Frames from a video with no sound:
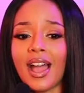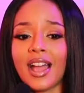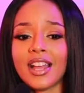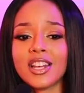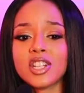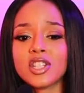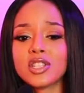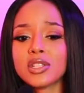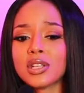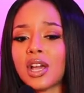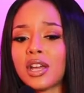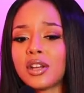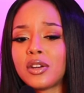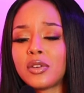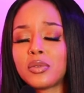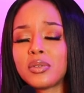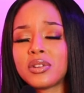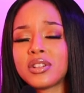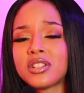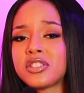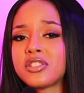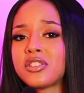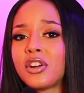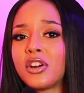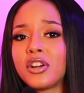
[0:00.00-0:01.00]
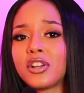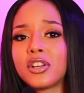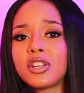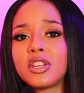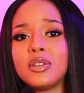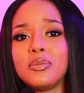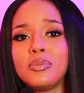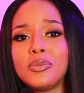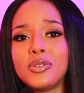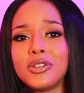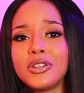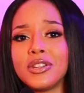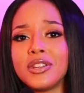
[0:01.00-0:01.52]
I just kind of want to start a
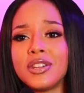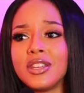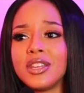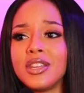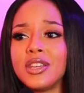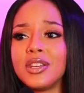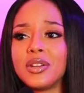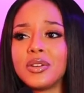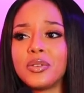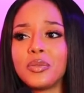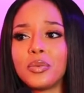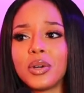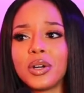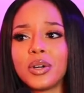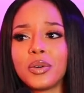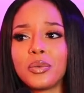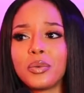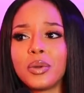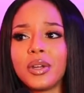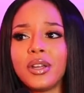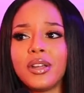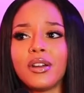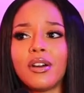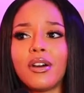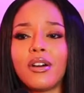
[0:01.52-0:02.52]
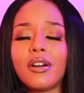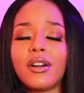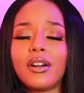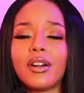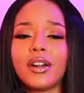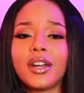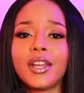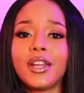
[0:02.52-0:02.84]
community where we are